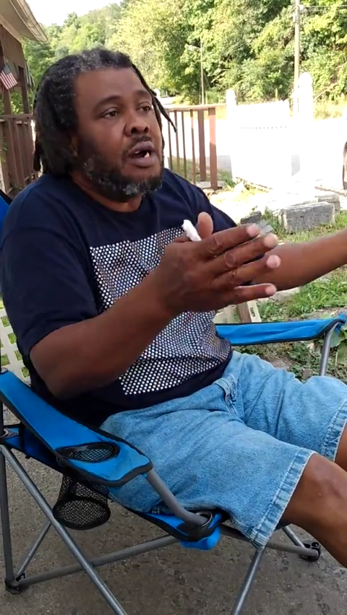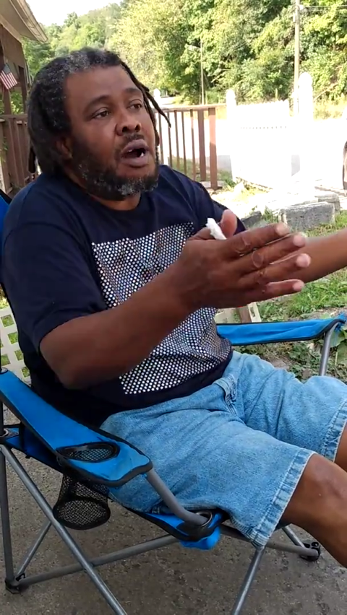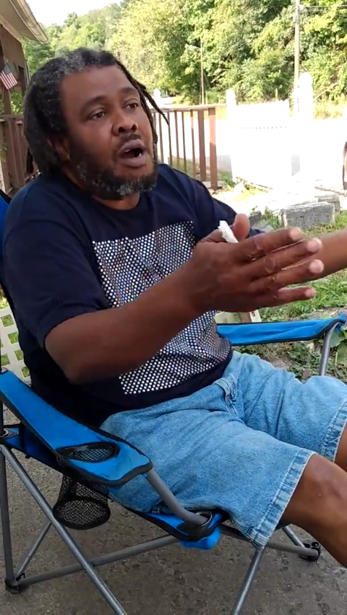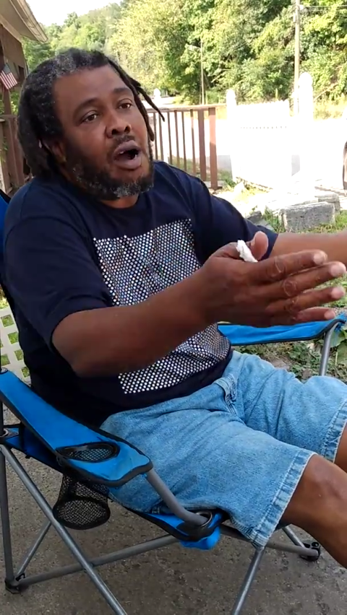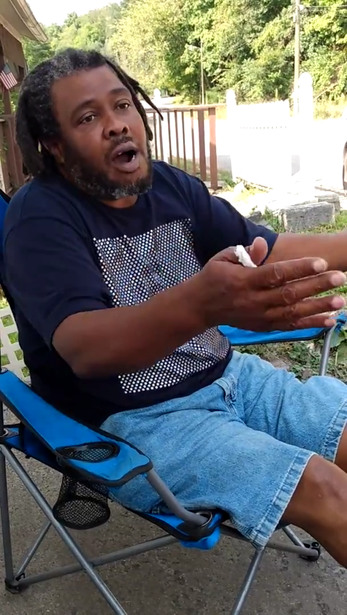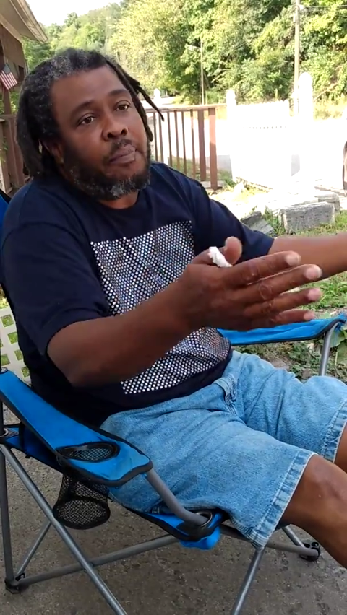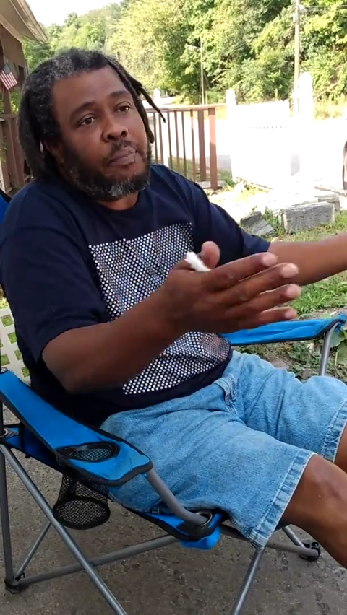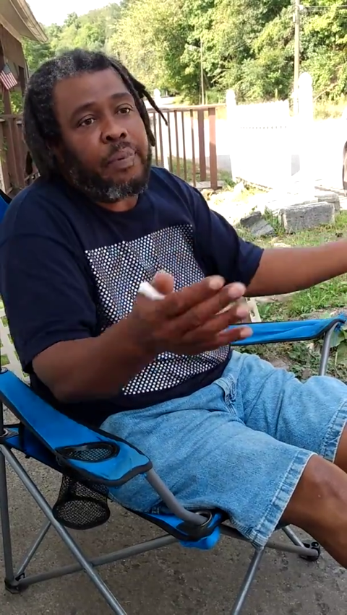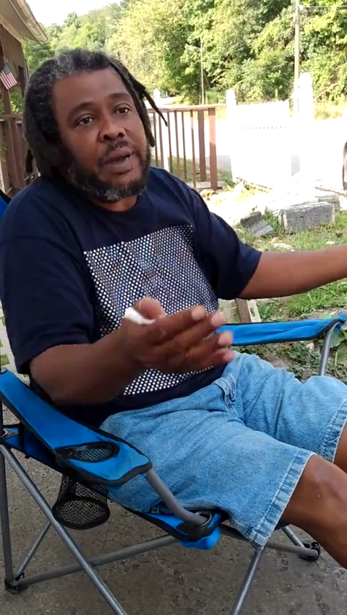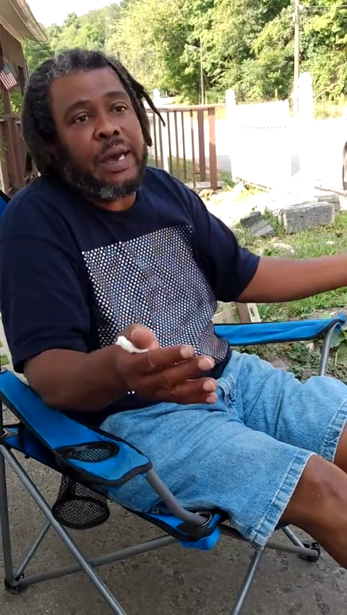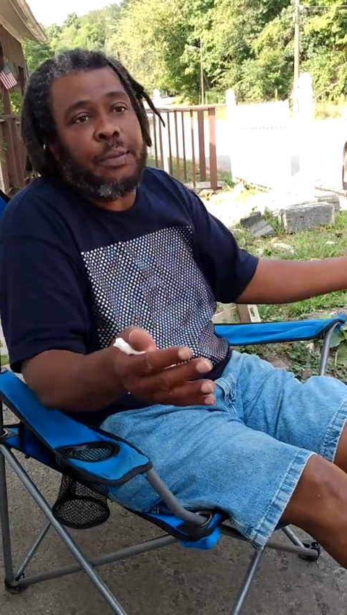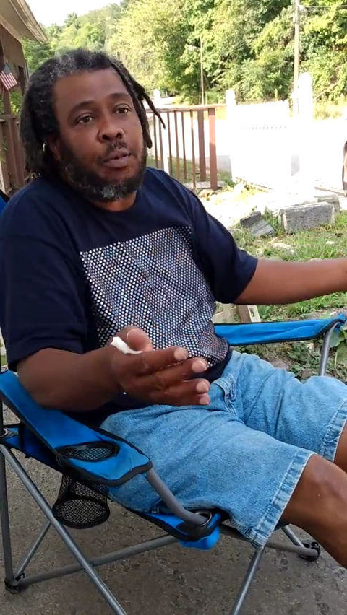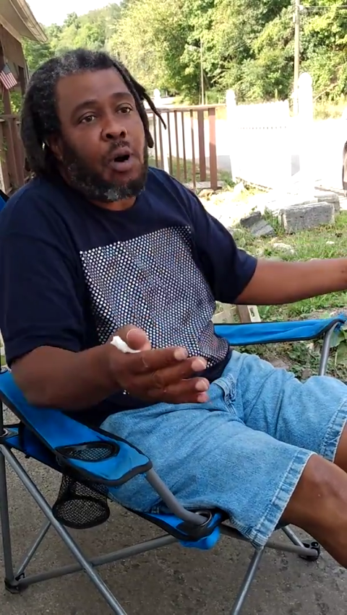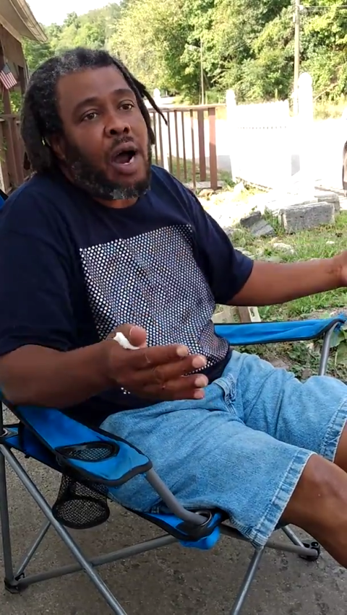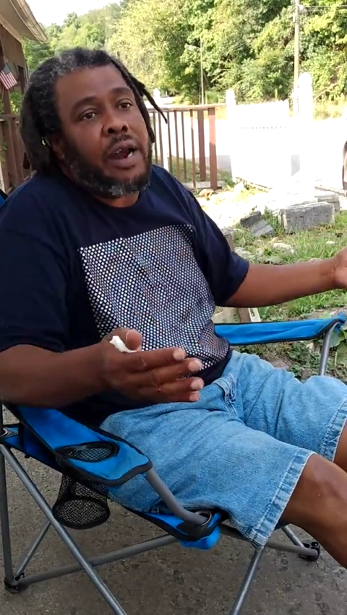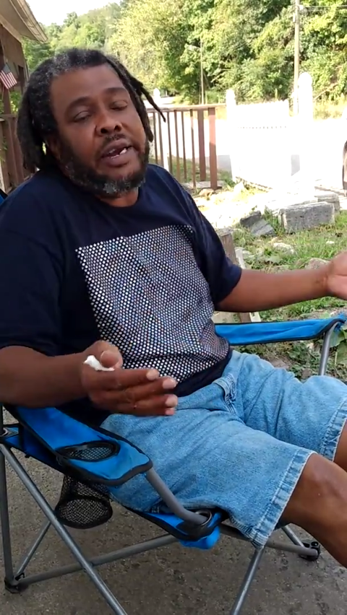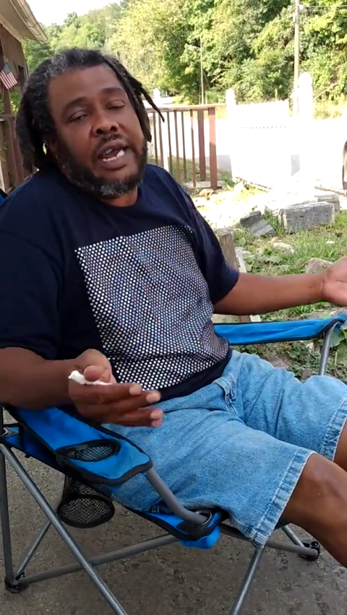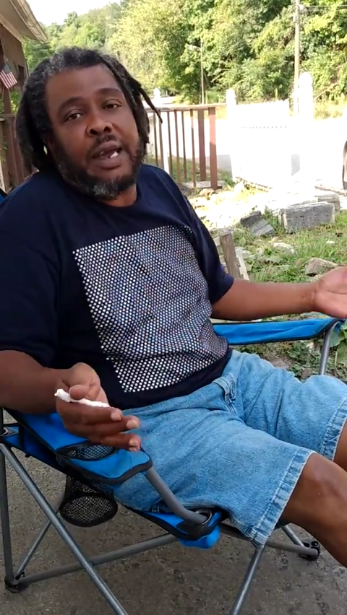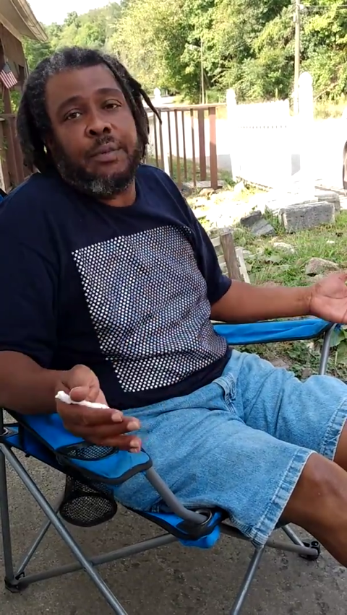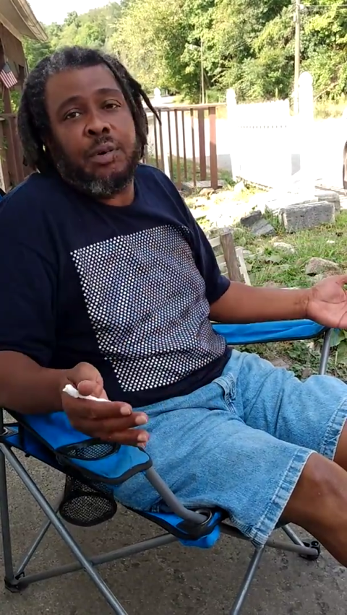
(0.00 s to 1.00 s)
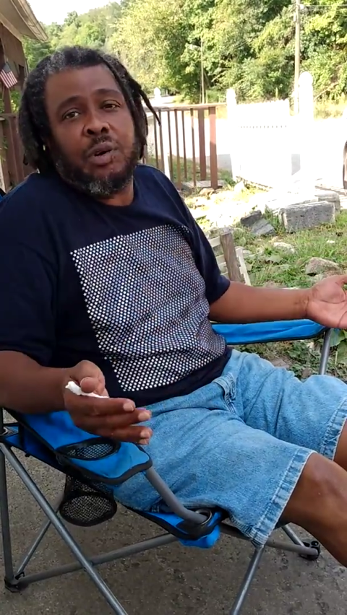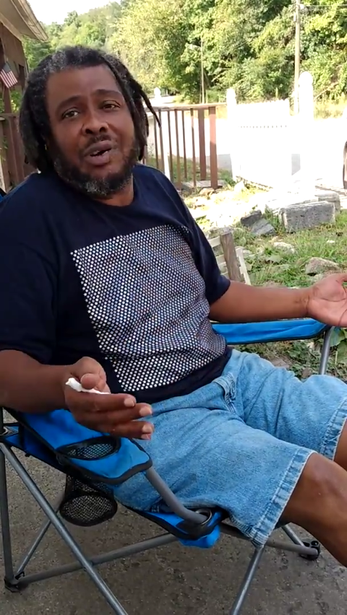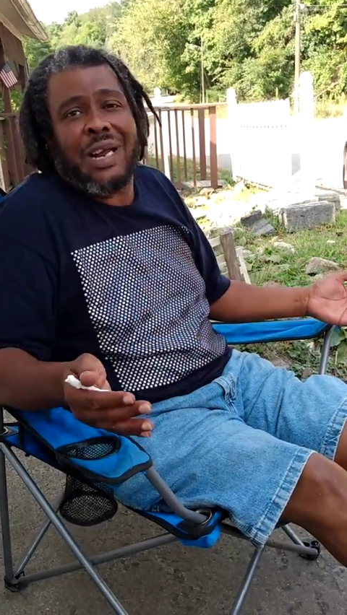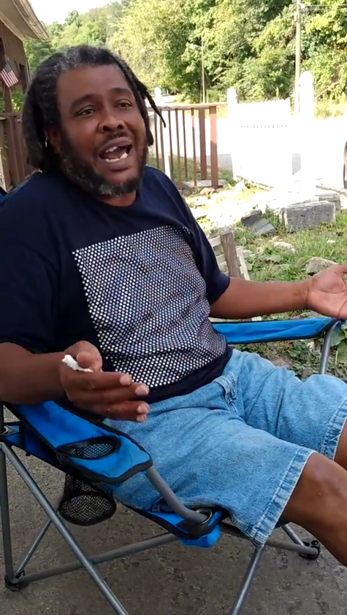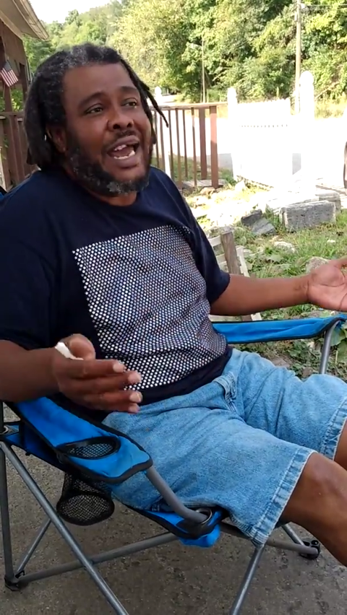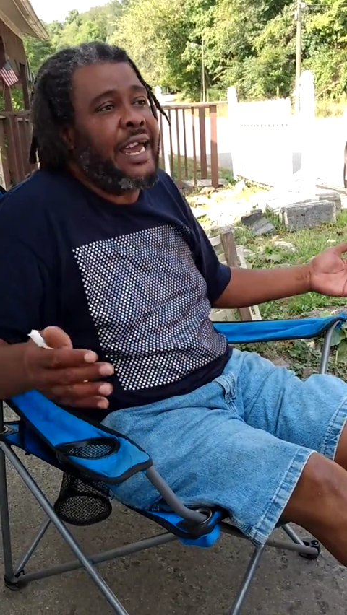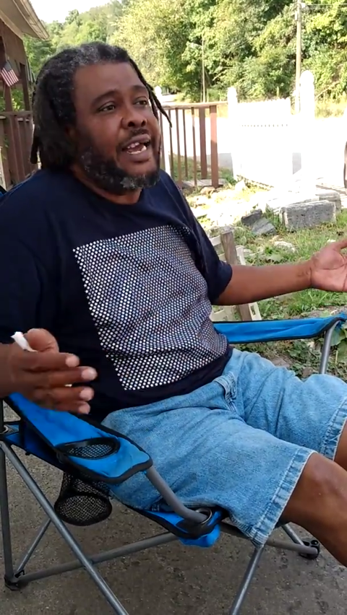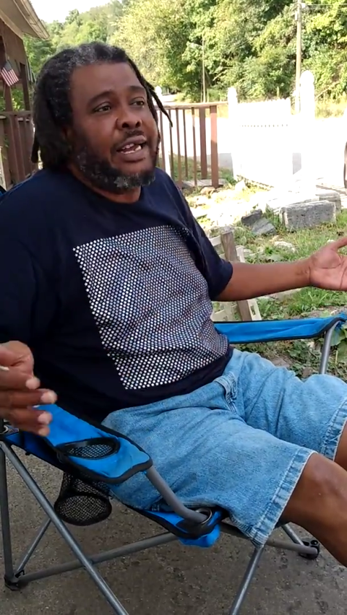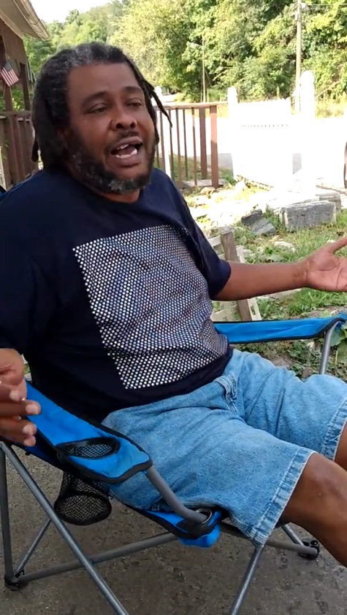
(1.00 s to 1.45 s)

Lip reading: our people, our neighborhood.